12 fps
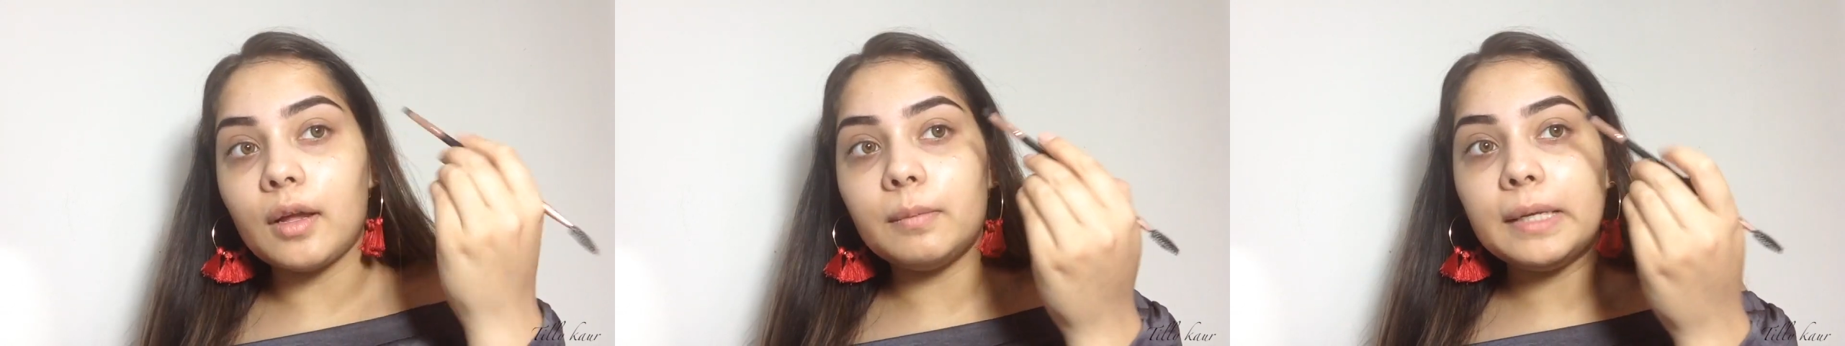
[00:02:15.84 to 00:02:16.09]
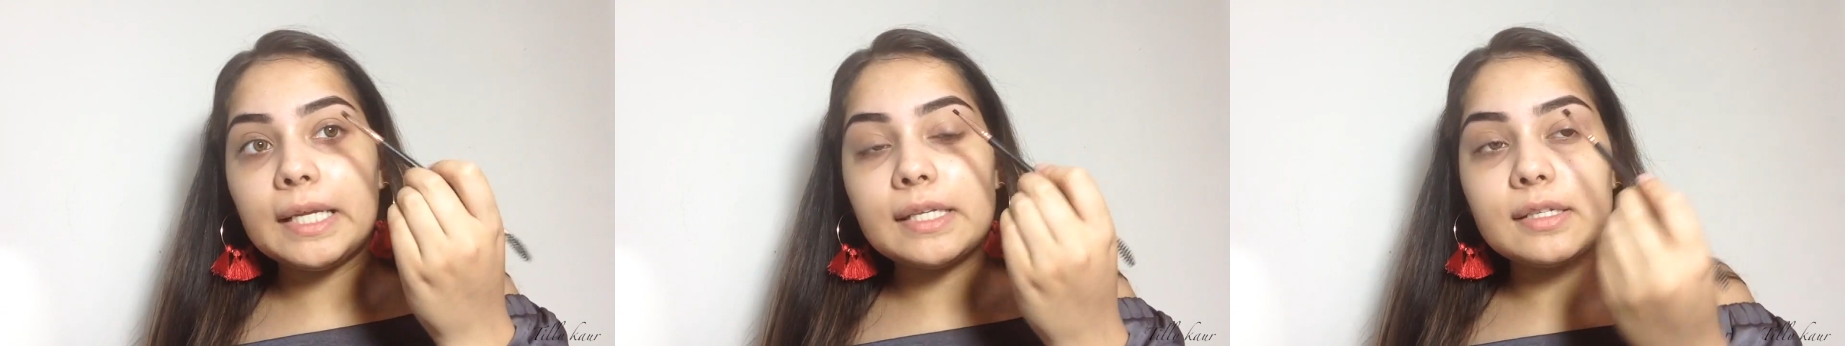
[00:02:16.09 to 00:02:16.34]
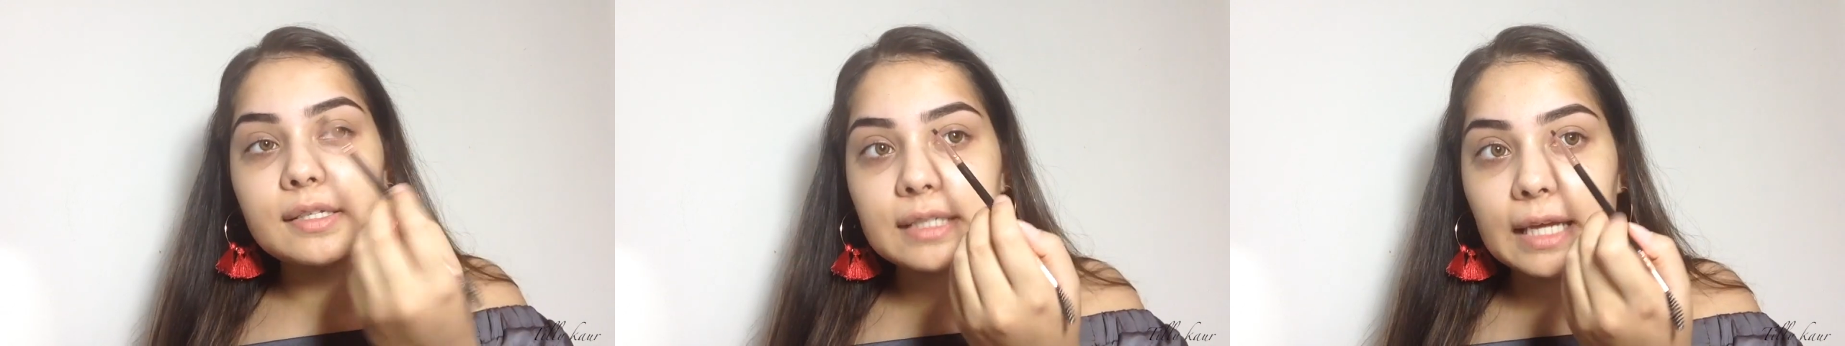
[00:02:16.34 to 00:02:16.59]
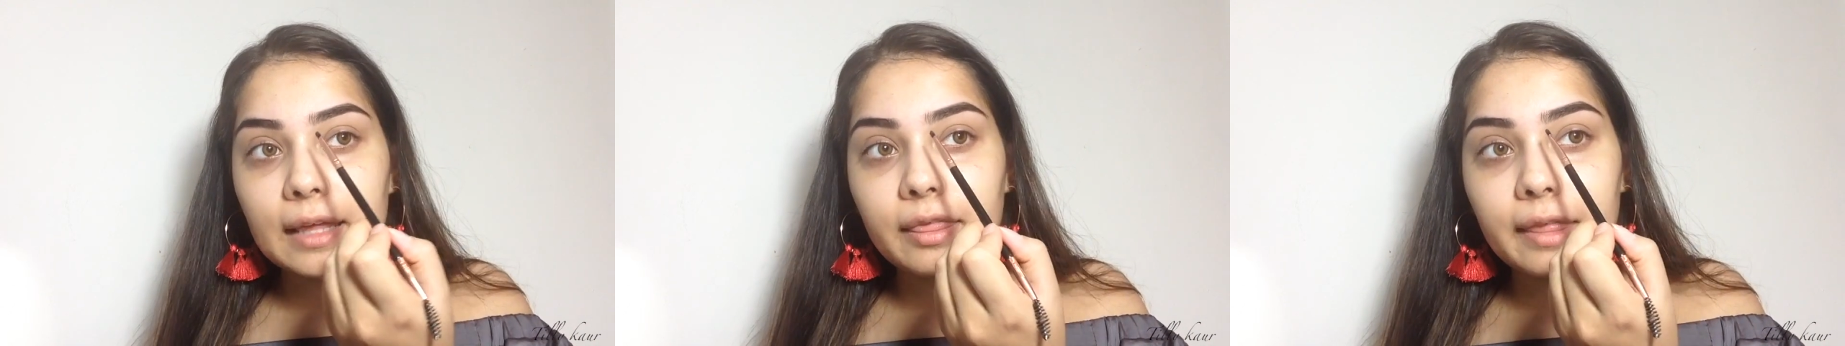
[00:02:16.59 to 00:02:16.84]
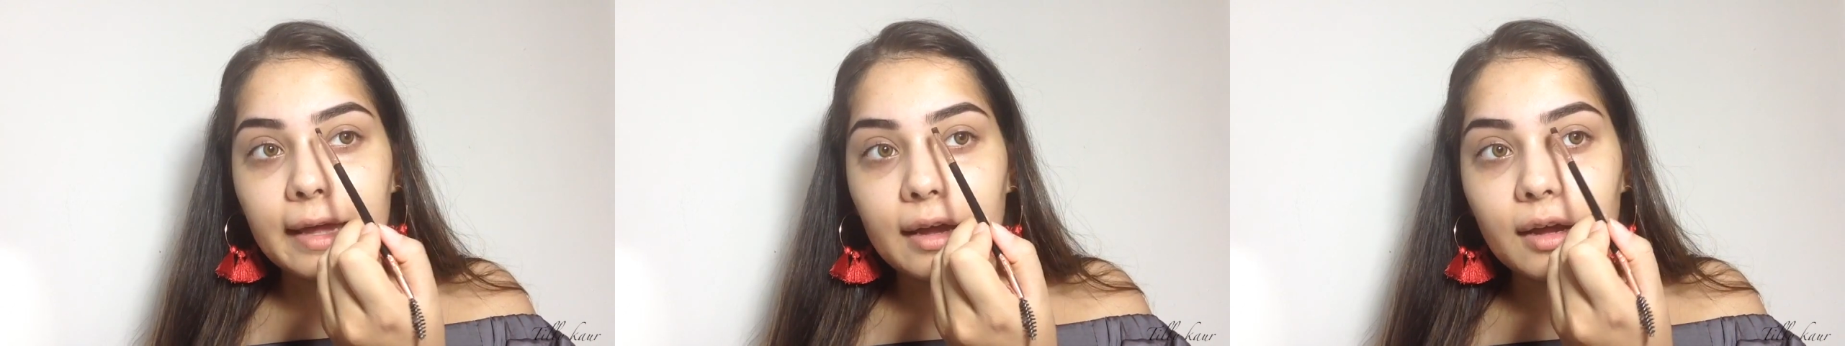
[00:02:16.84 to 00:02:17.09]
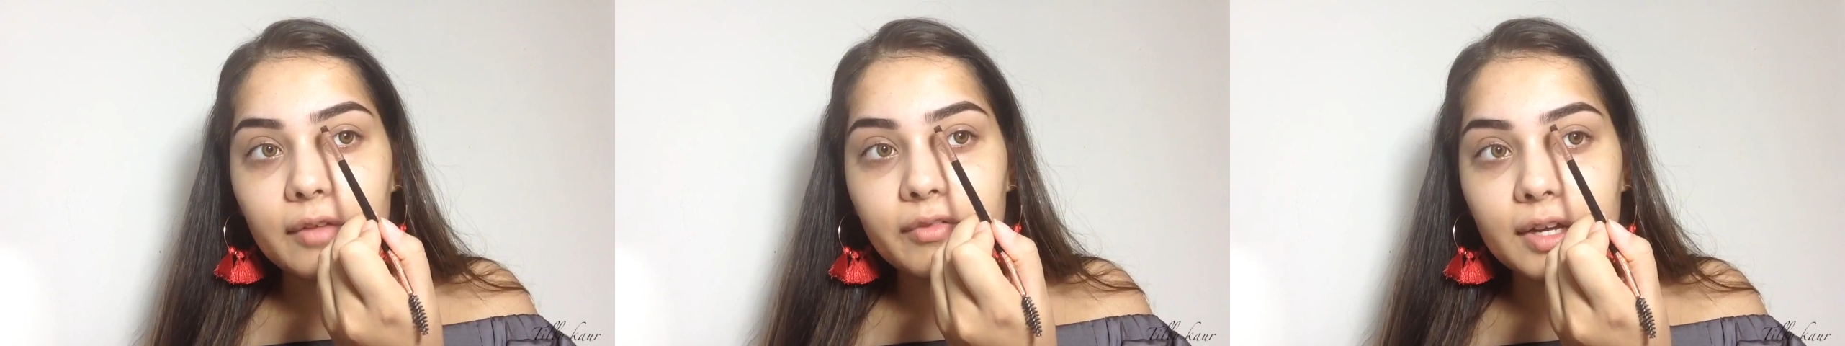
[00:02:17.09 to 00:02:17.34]
I'm pleased to say
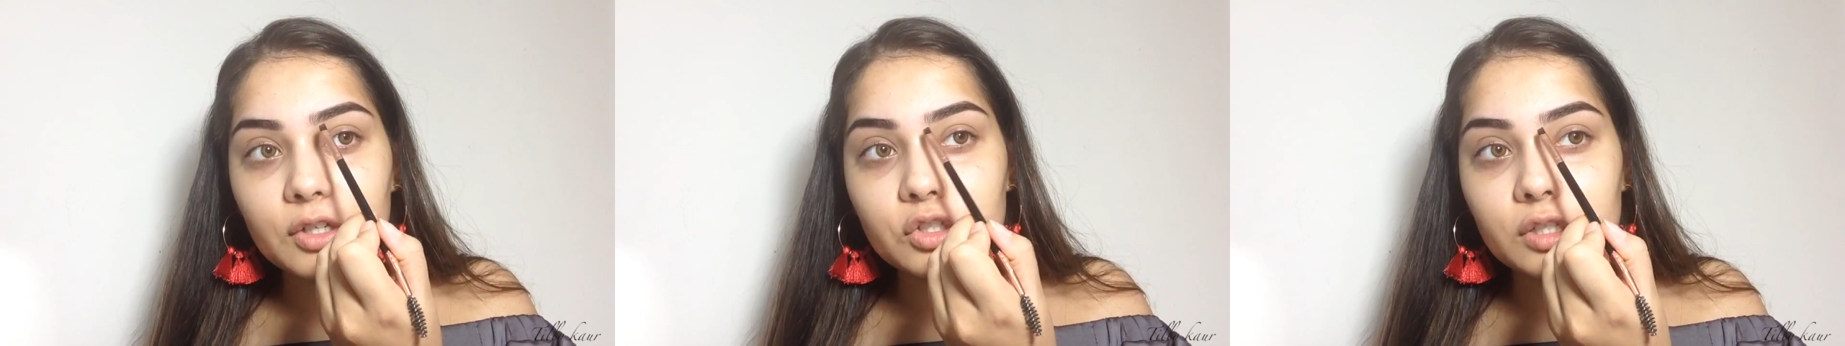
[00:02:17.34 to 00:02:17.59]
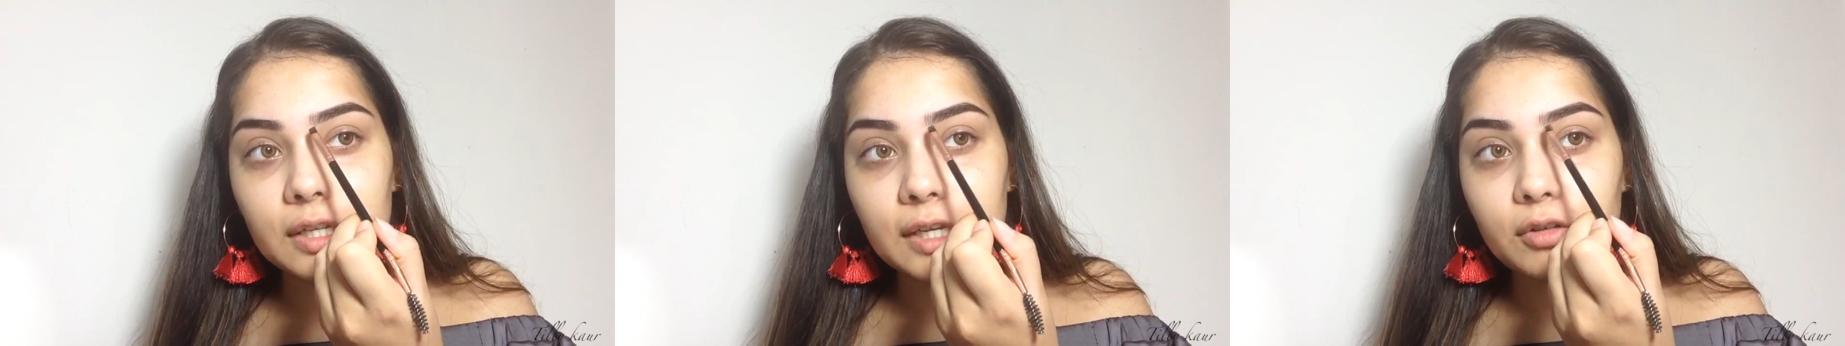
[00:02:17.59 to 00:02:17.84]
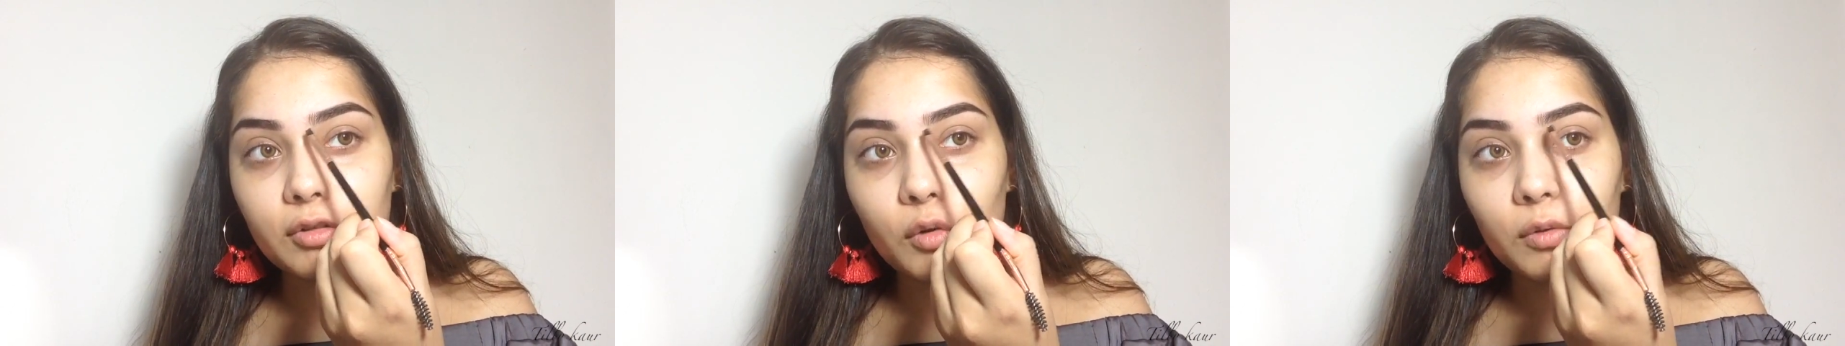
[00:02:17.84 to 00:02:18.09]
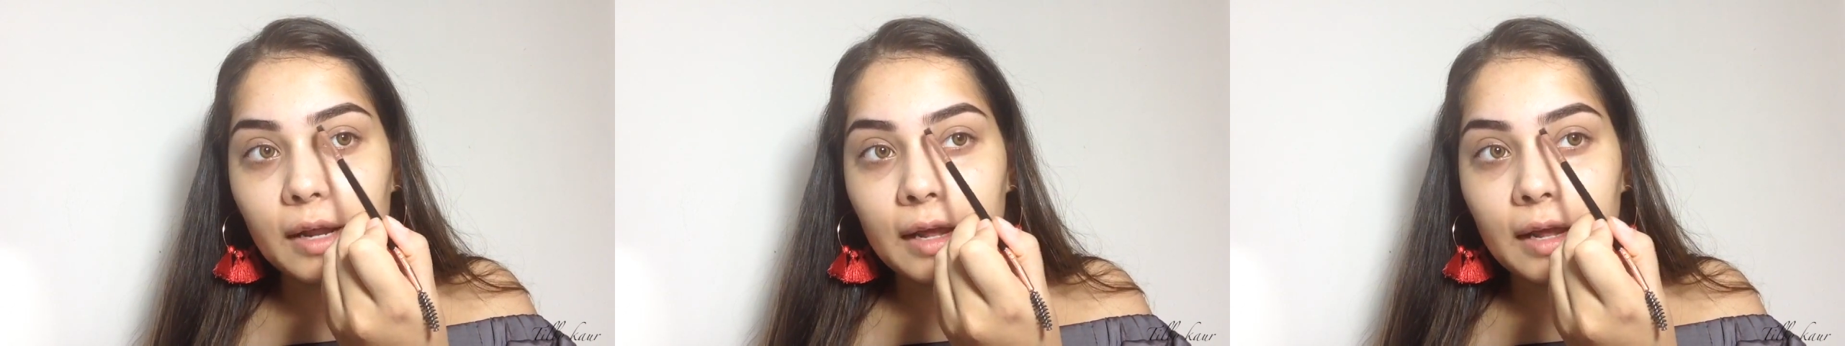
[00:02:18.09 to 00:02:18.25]
that I've actually grown